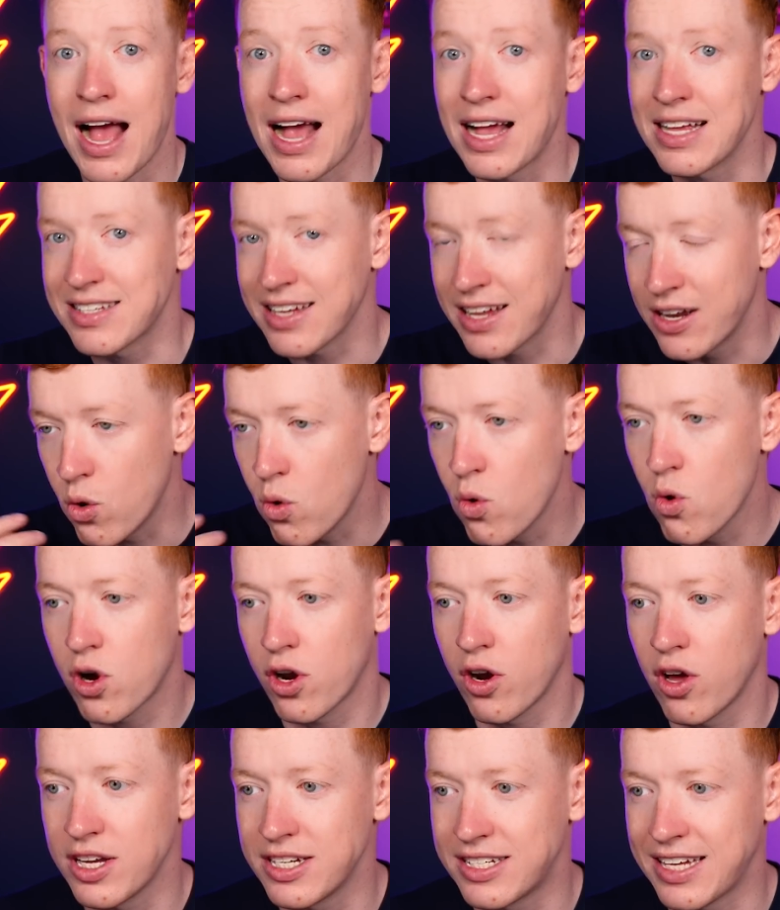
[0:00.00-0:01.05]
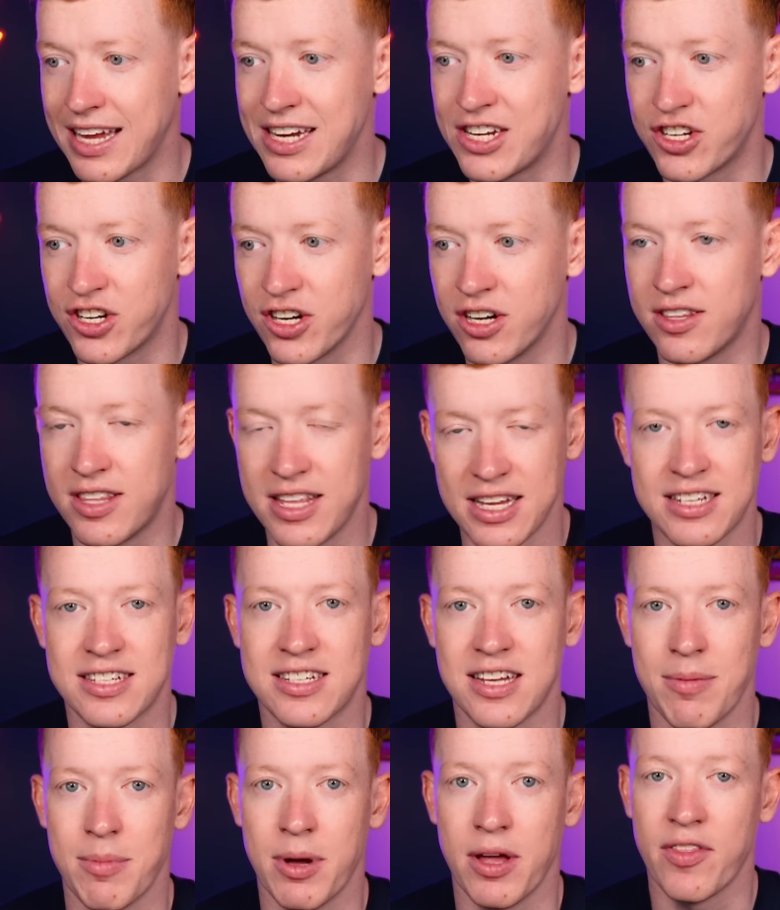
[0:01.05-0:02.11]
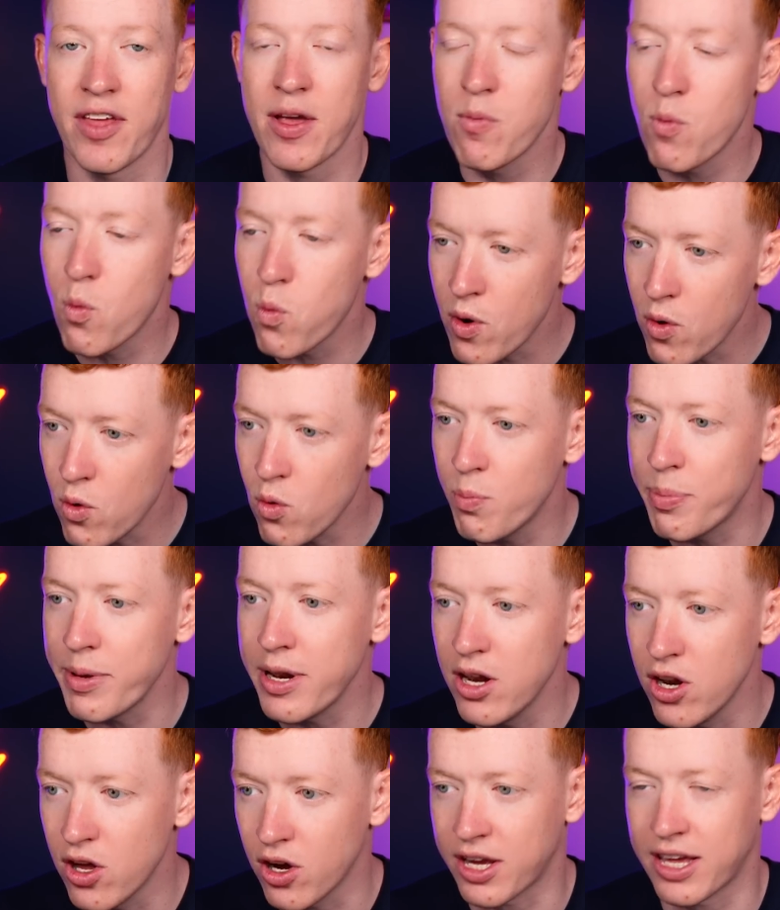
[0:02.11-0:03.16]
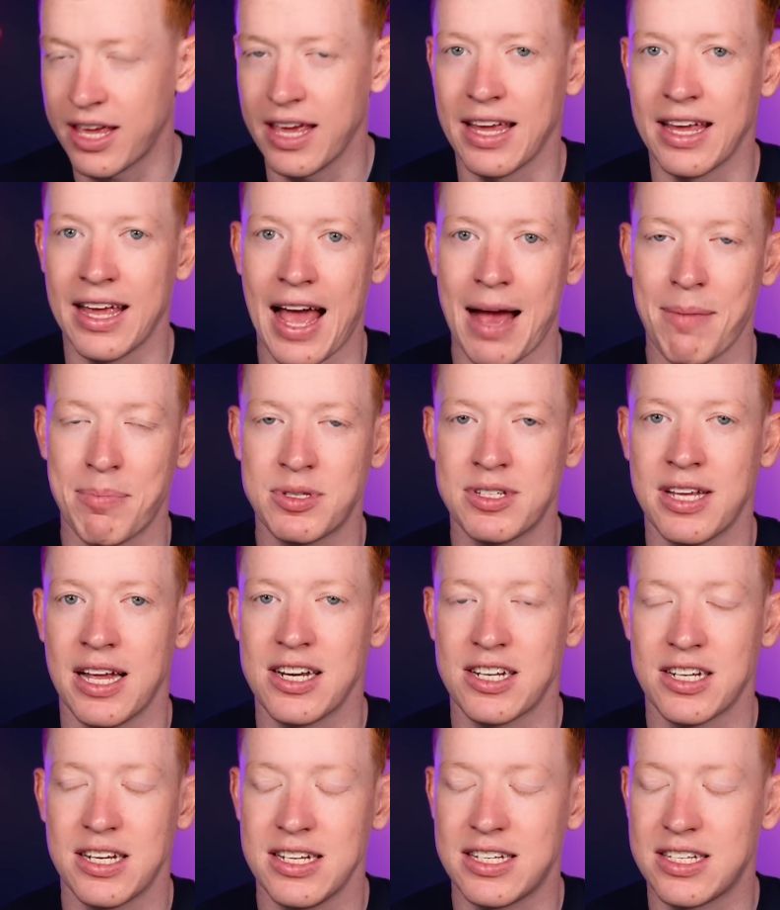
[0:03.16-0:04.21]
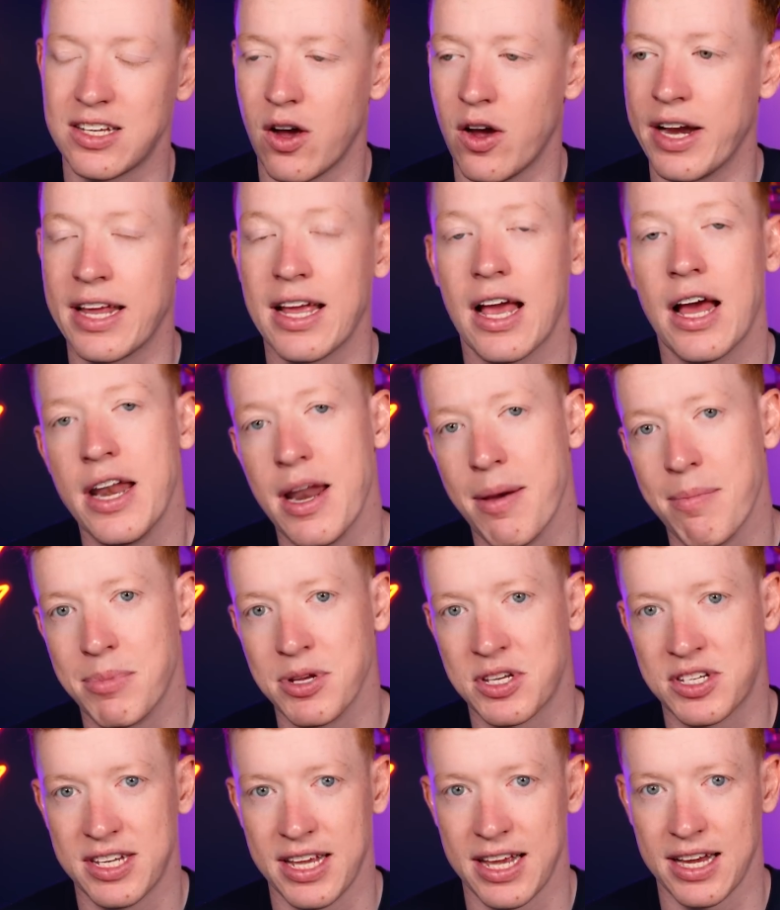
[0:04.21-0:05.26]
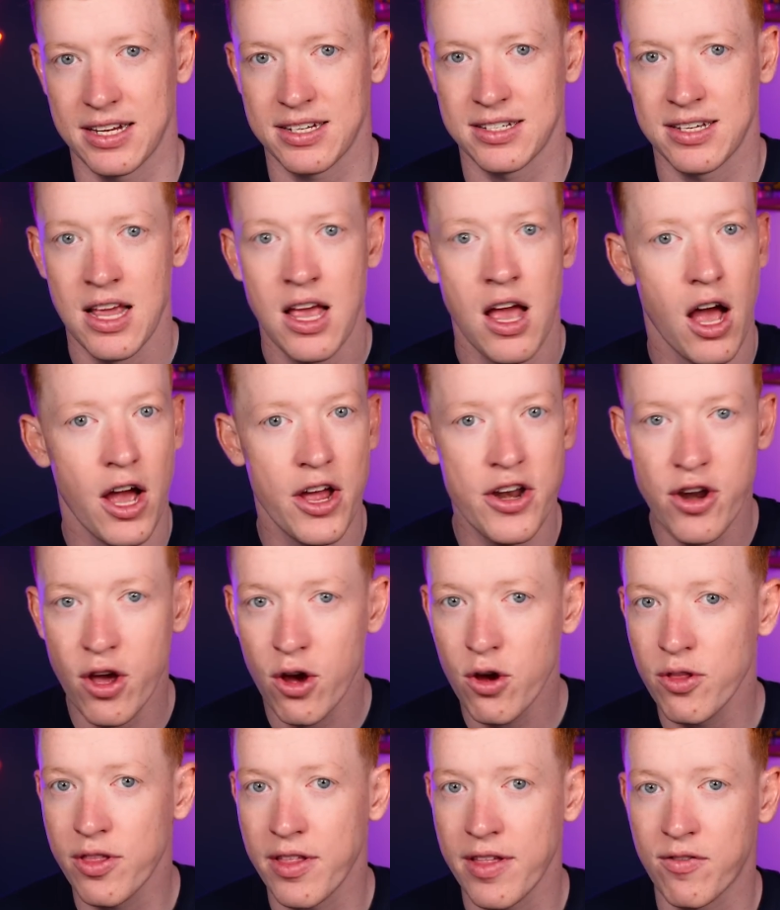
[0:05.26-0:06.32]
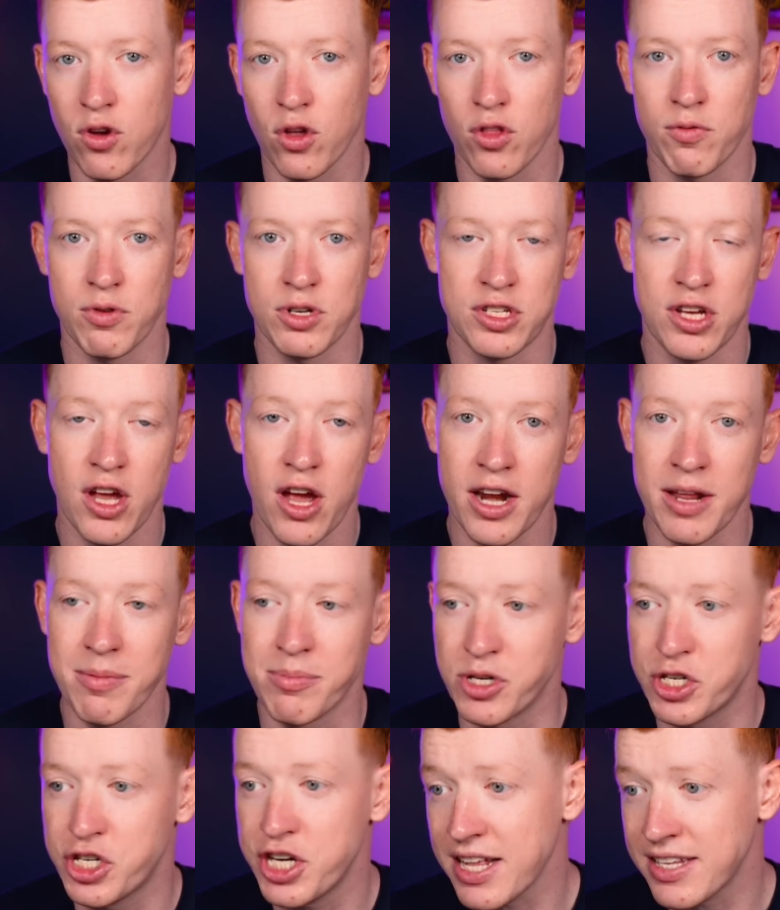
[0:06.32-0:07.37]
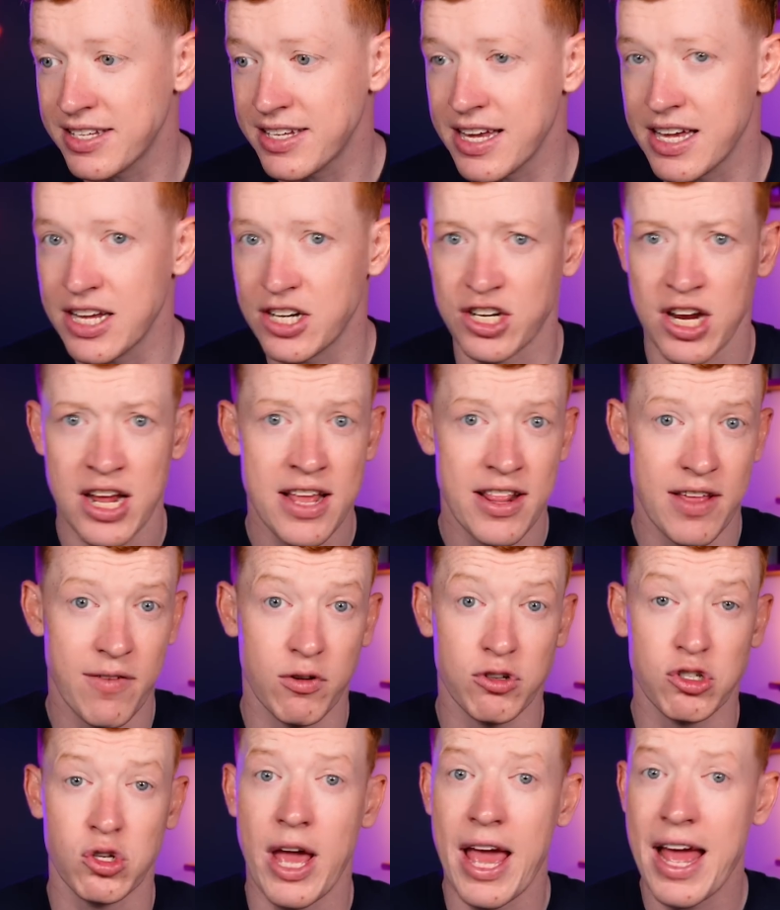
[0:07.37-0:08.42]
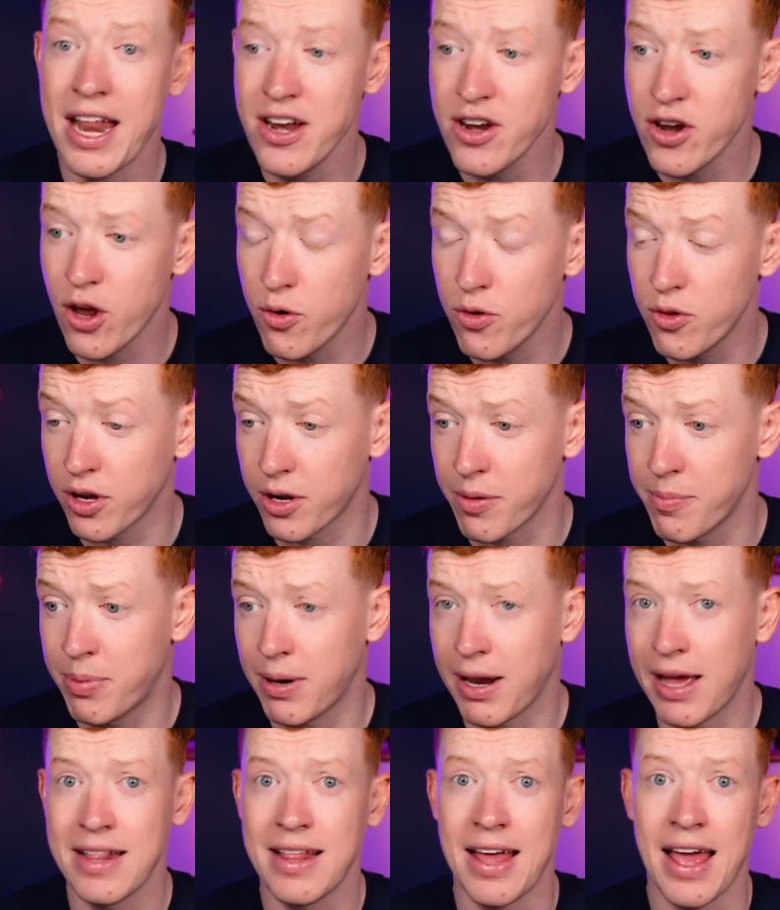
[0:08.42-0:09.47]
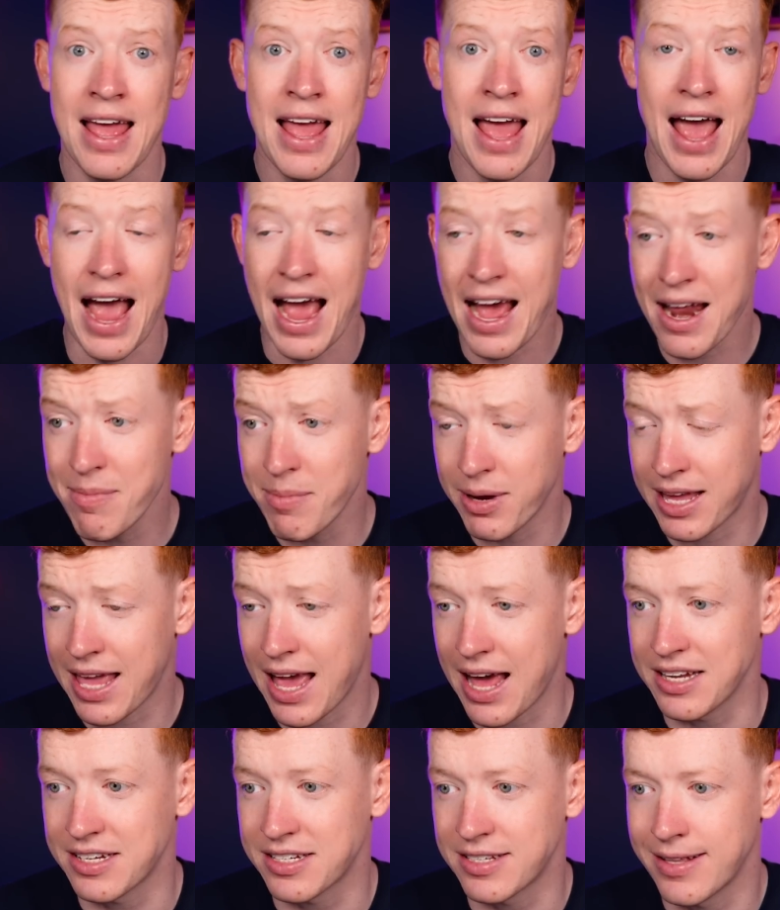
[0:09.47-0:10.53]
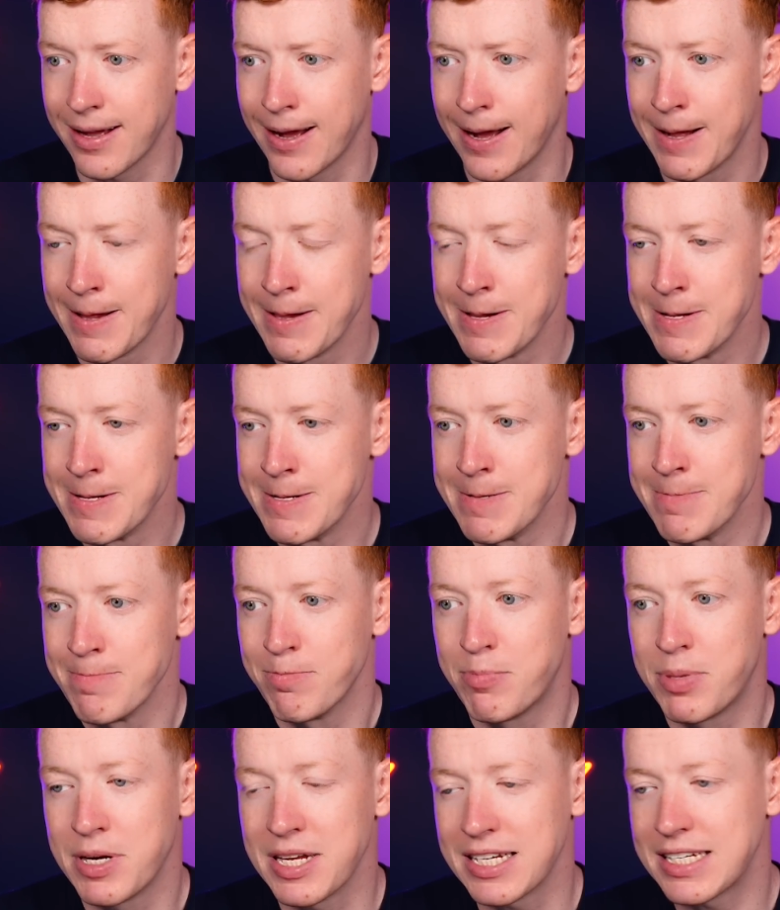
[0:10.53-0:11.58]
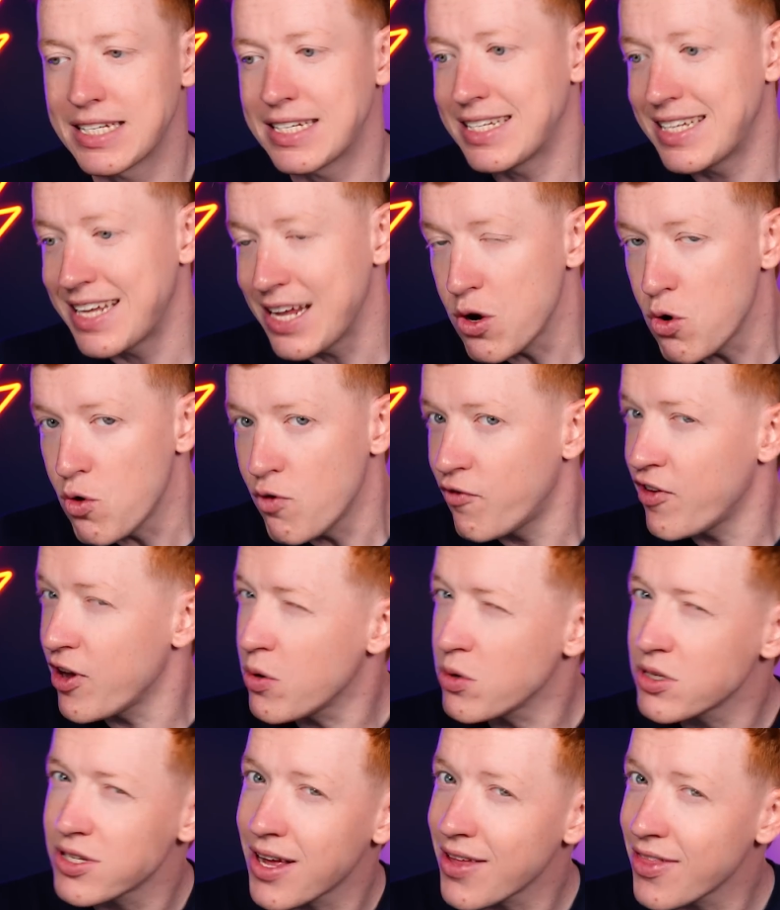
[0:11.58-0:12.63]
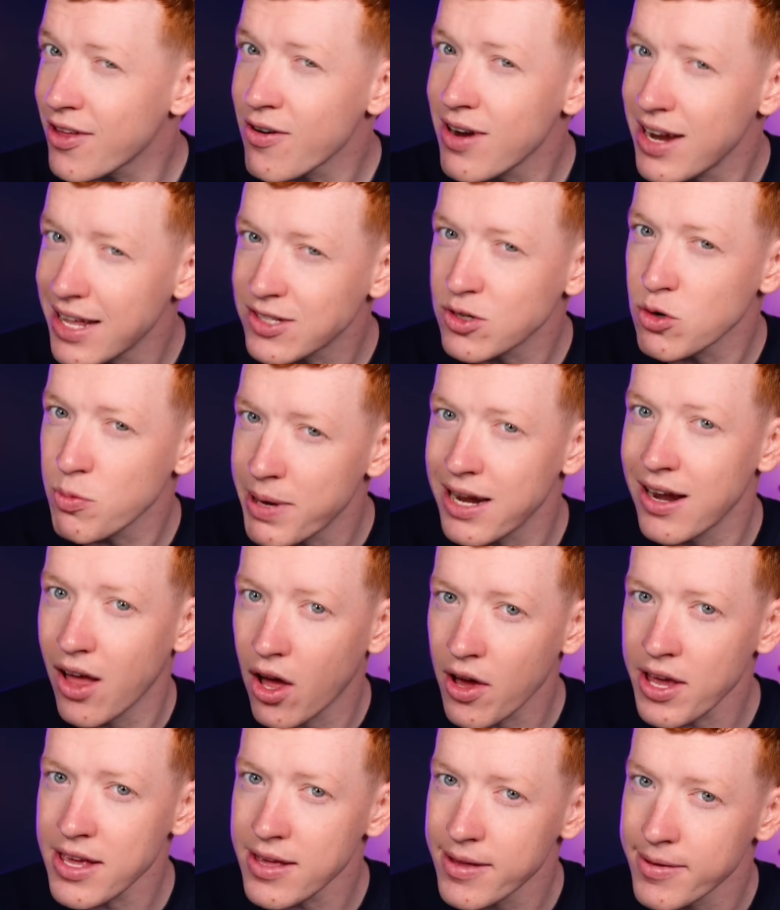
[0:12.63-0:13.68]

as an organisation this summer, they will be looking at potentially signing a number 6. I know that they've got the returning Bajcetic, they've also got Endo that can play there, and McAllister, but it still feels like they're a little bit light.